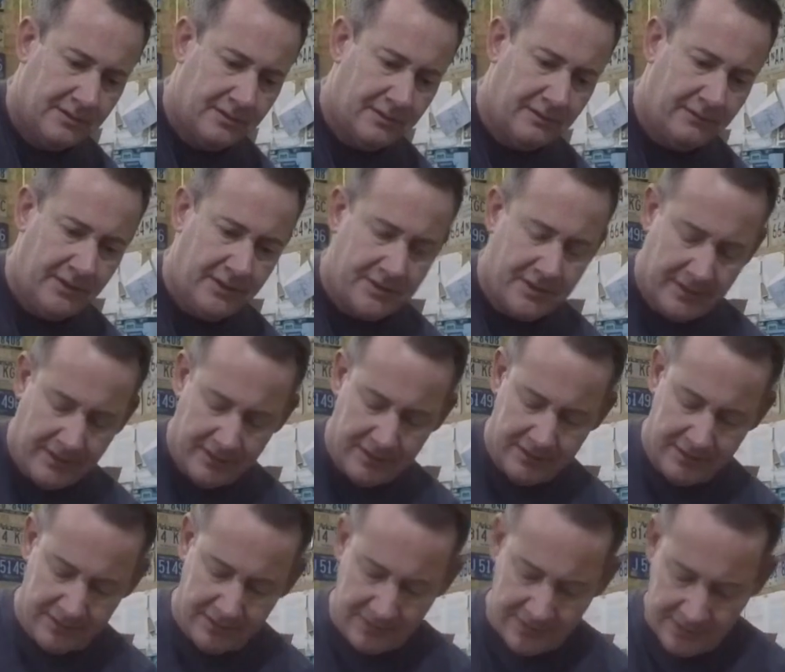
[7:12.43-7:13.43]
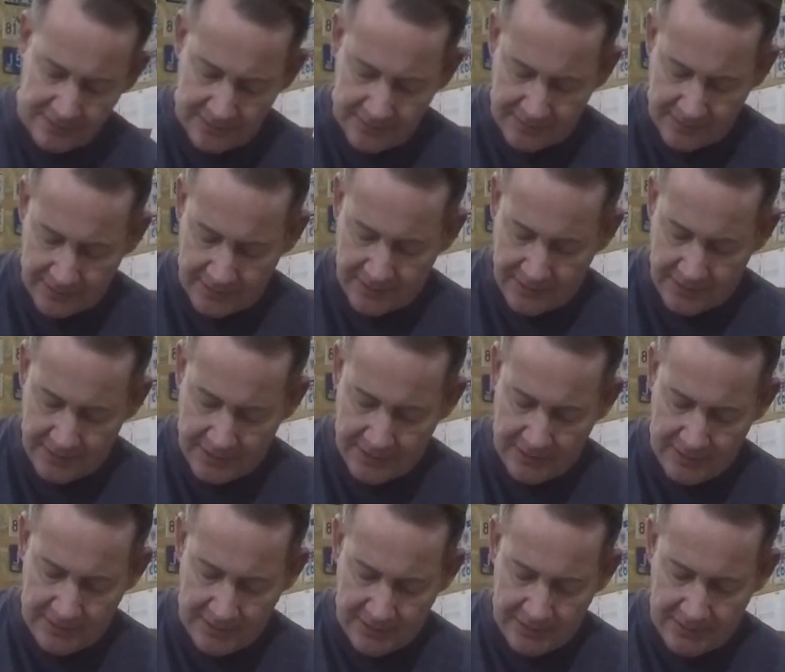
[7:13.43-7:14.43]
of each of the
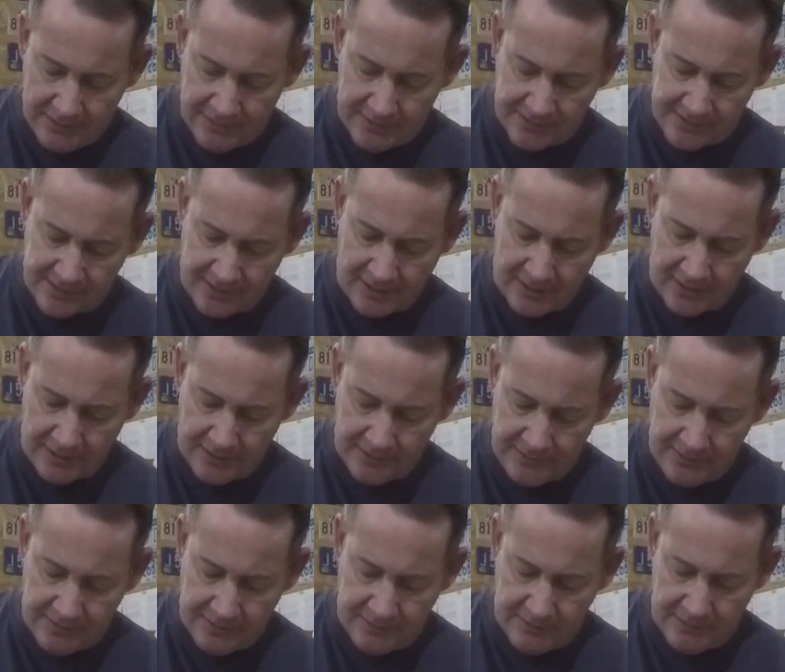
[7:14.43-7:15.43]
sides.